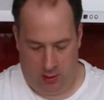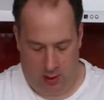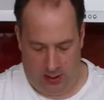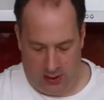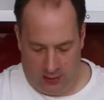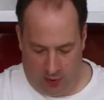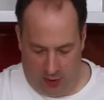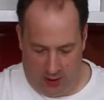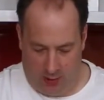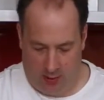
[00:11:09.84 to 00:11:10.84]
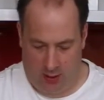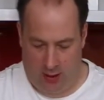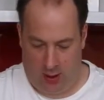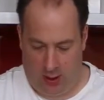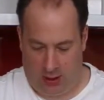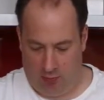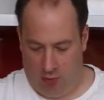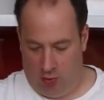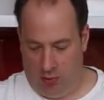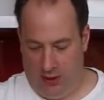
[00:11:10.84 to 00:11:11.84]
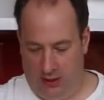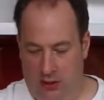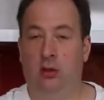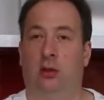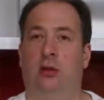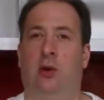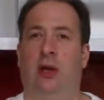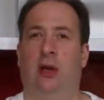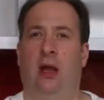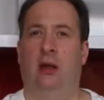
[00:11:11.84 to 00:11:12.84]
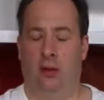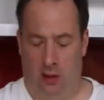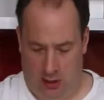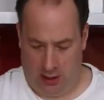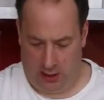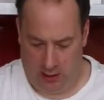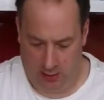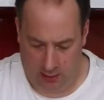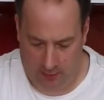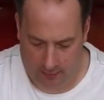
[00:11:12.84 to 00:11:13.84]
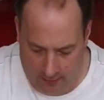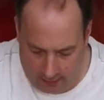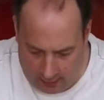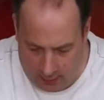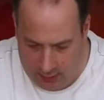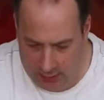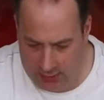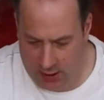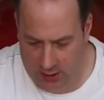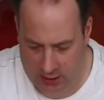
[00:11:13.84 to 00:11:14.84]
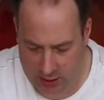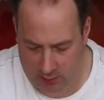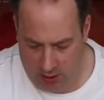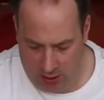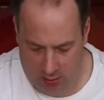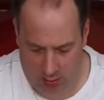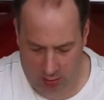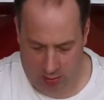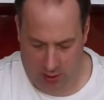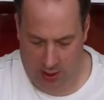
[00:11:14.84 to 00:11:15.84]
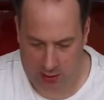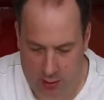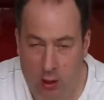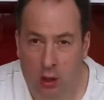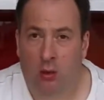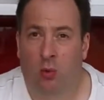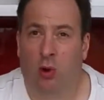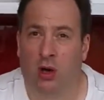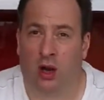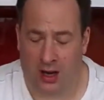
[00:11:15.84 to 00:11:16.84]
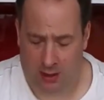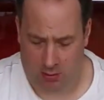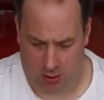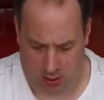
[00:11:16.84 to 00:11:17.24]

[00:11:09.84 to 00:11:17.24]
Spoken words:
At this point I can roll this to any length I like, starting in the middle and working out.